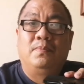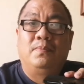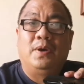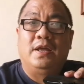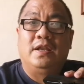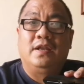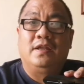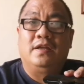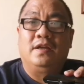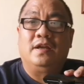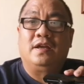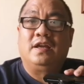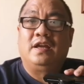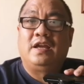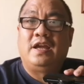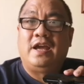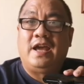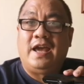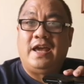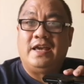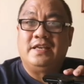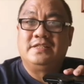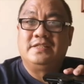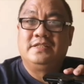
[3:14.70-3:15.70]

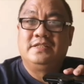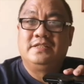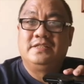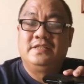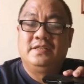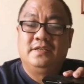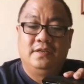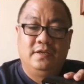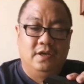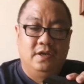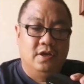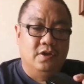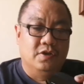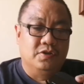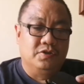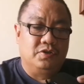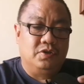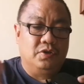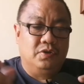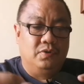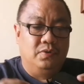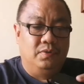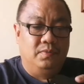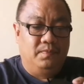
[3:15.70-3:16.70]
Panacast.
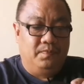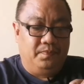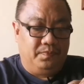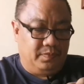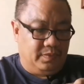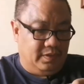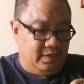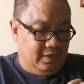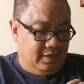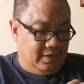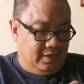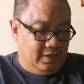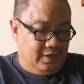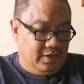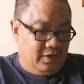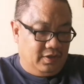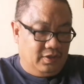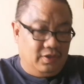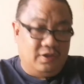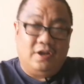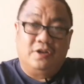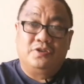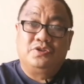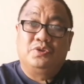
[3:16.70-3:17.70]
So
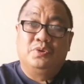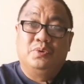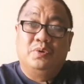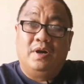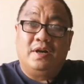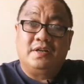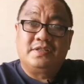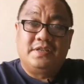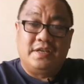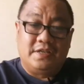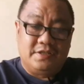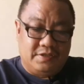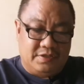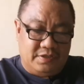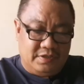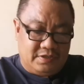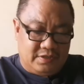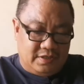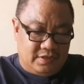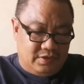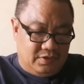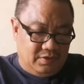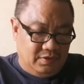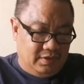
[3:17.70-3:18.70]
there are two
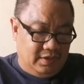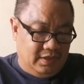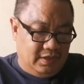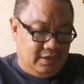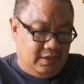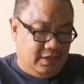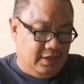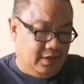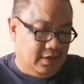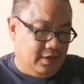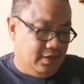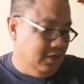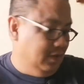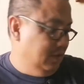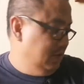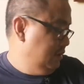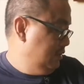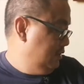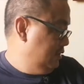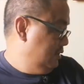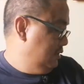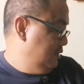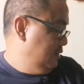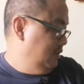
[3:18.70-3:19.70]
accessories that you need here
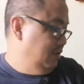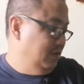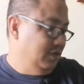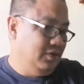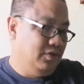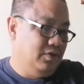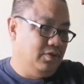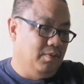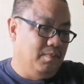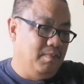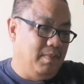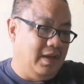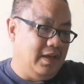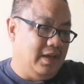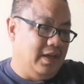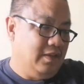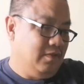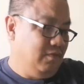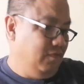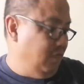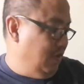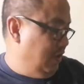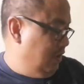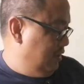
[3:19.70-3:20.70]
to make
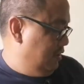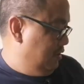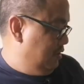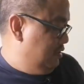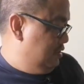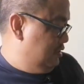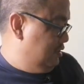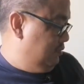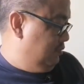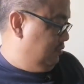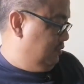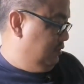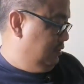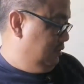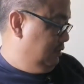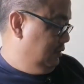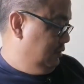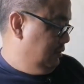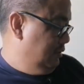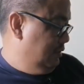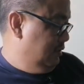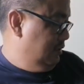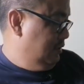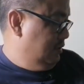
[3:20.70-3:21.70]
it very useful.
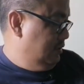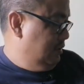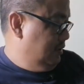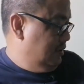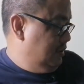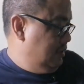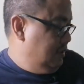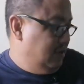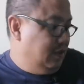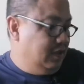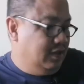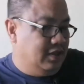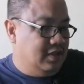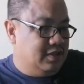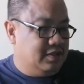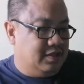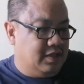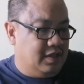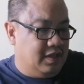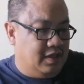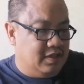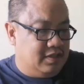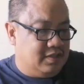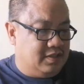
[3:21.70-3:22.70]

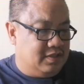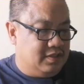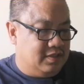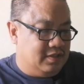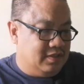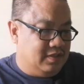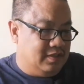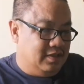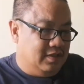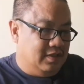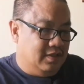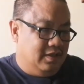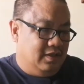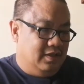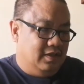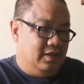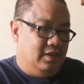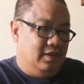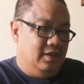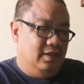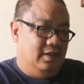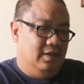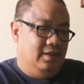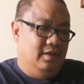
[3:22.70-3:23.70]
This is
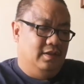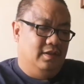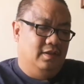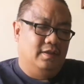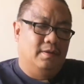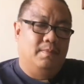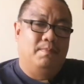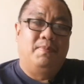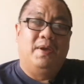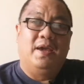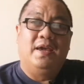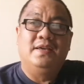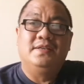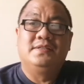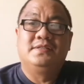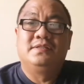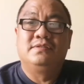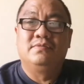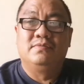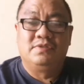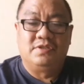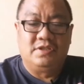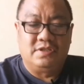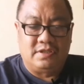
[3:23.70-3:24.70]
the
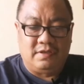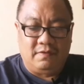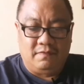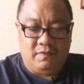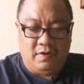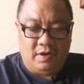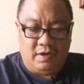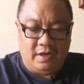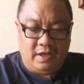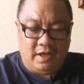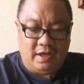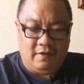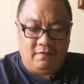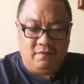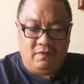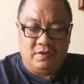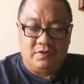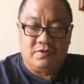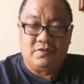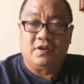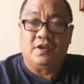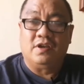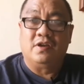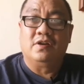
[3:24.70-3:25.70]
base, which is a very
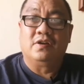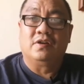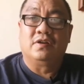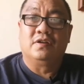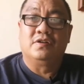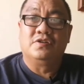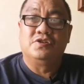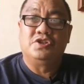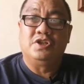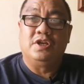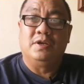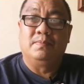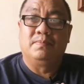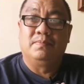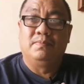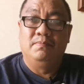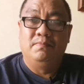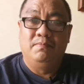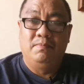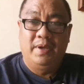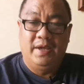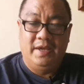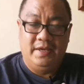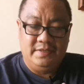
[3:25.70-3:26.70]
heavy triangular shaped
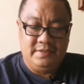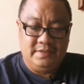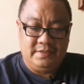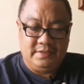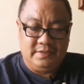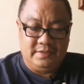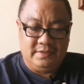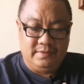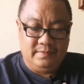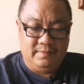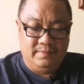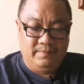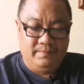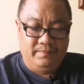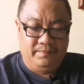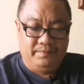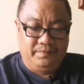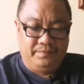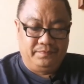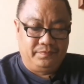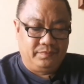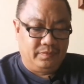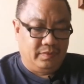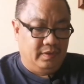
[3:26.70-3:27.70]
base,
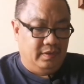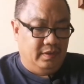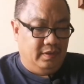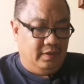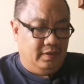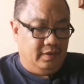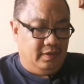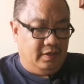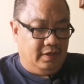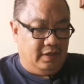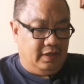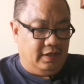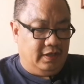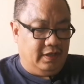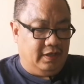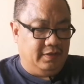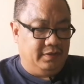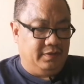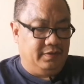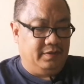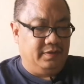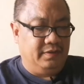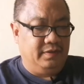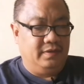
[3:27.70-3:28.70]

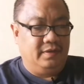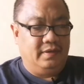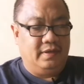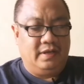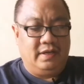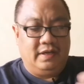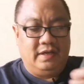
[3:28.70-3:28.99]
and